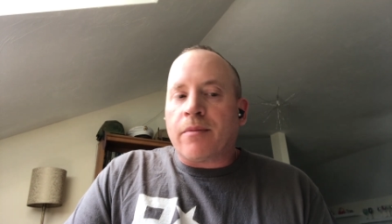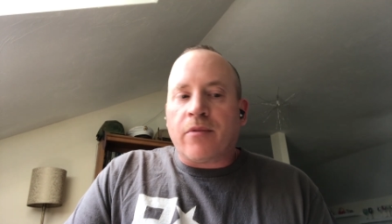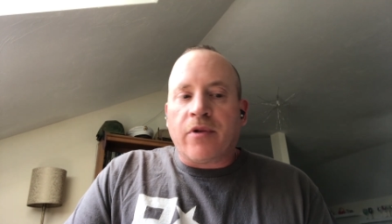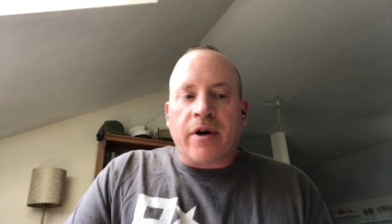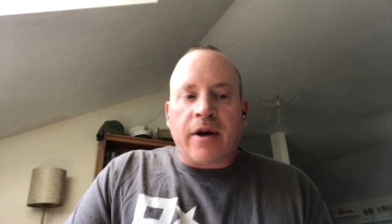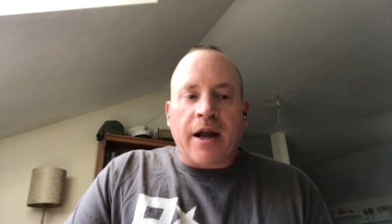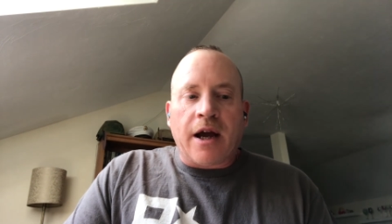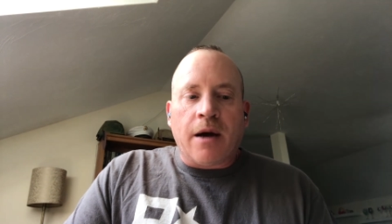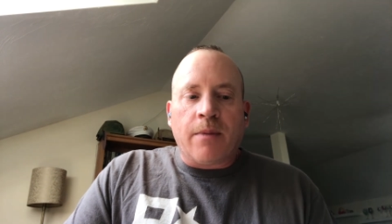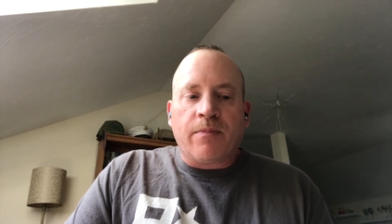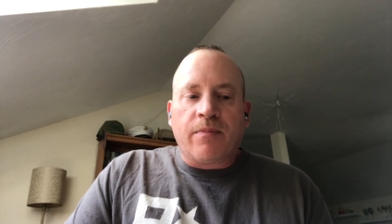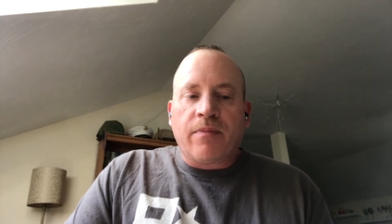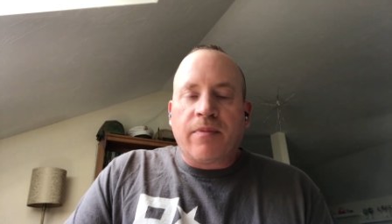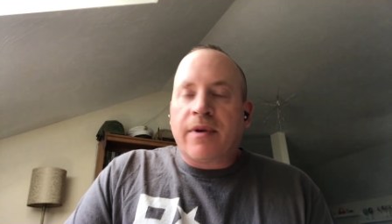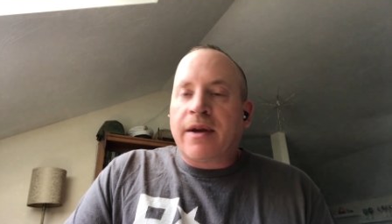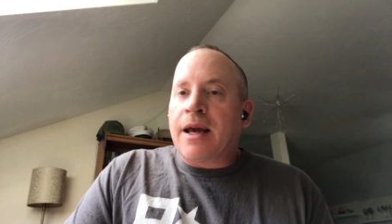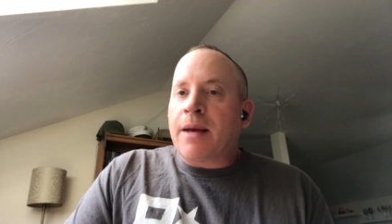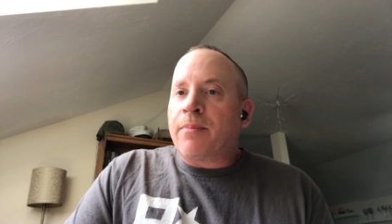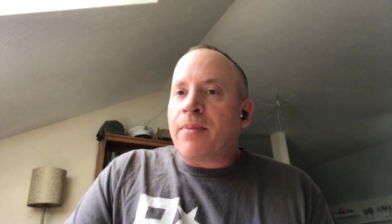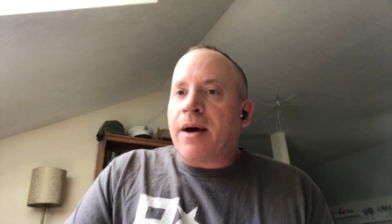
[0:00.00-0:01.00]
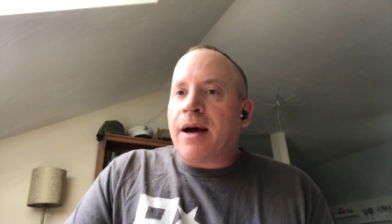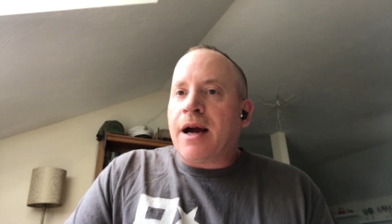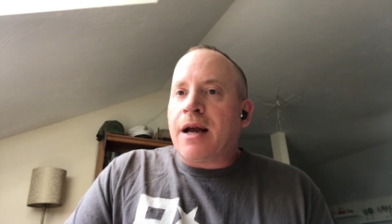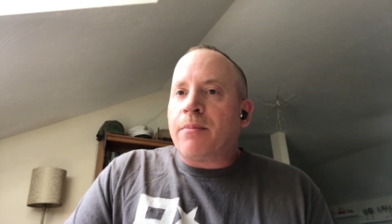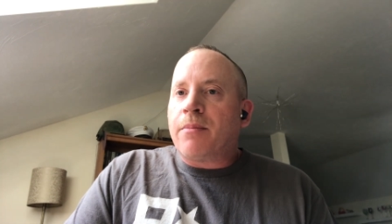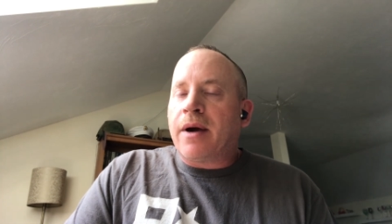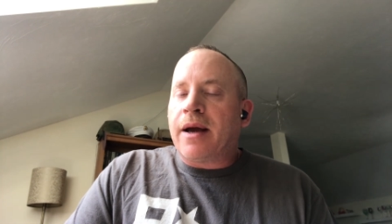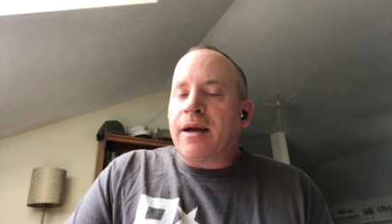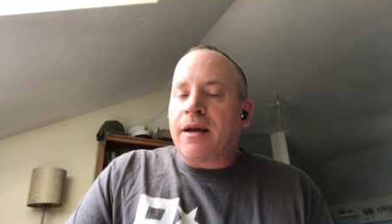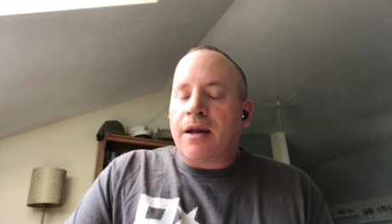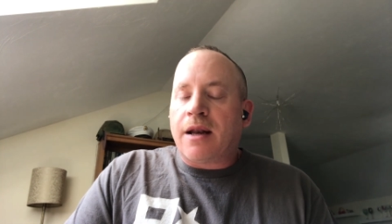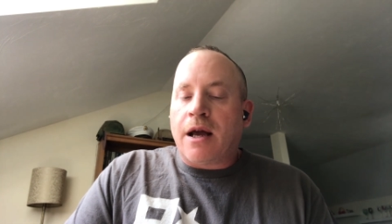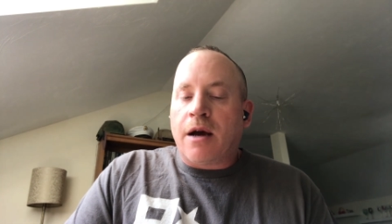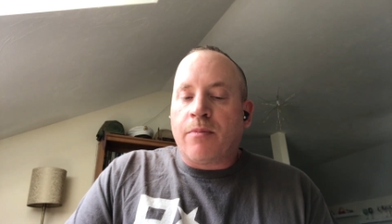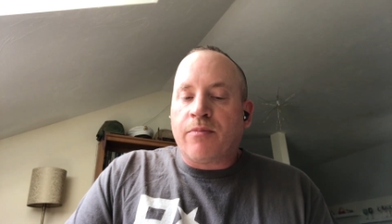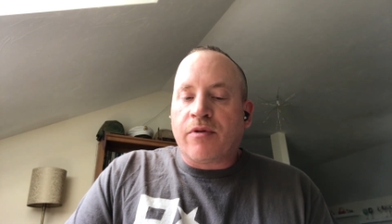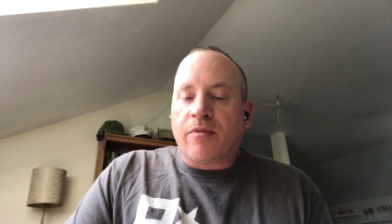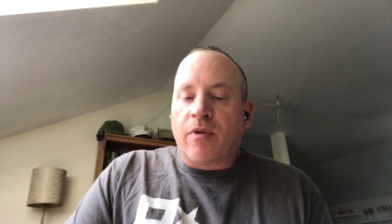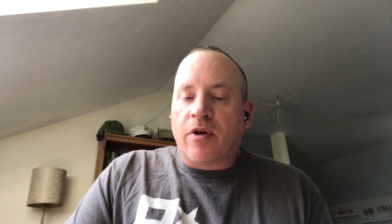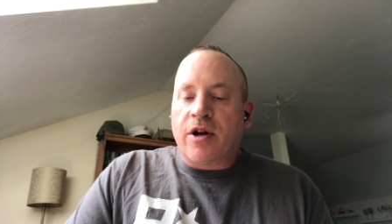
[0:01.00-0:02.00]
We're going to help get behind Mike and
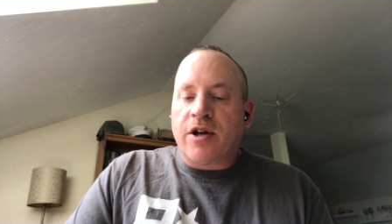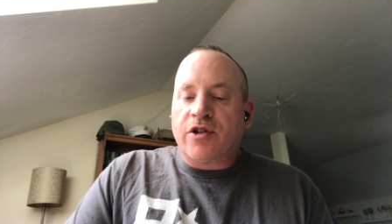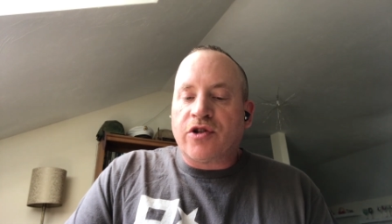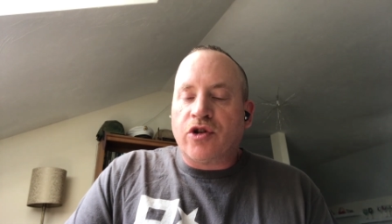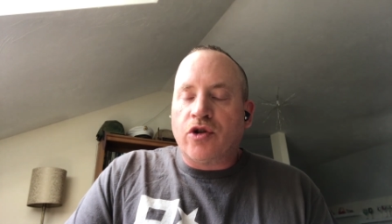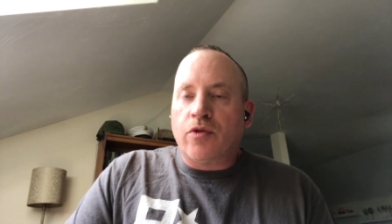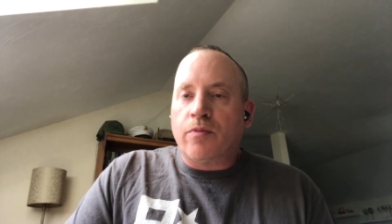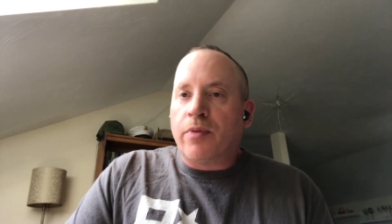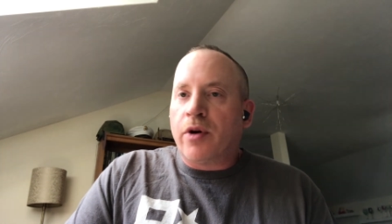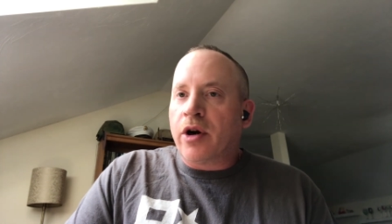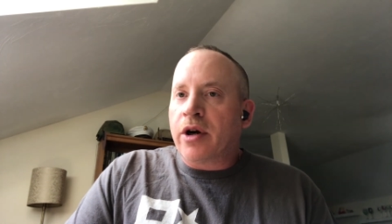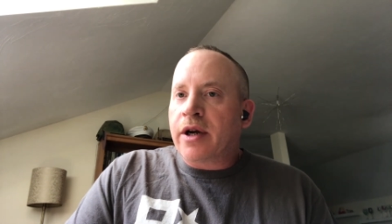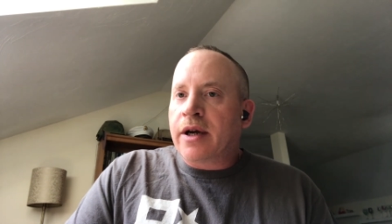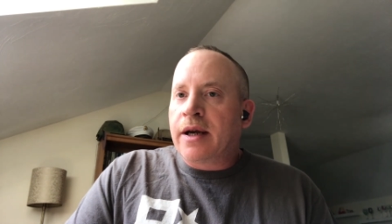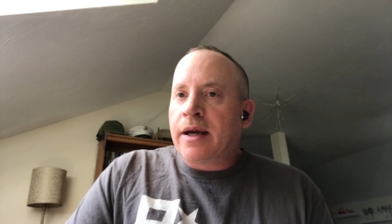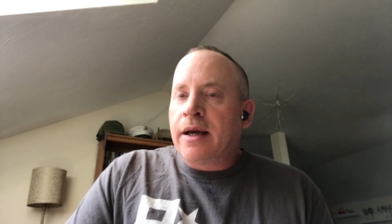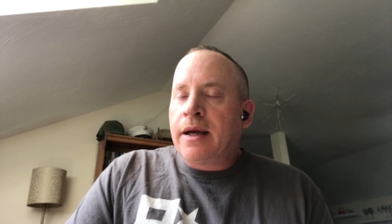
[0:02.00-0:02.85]
help promote his new book.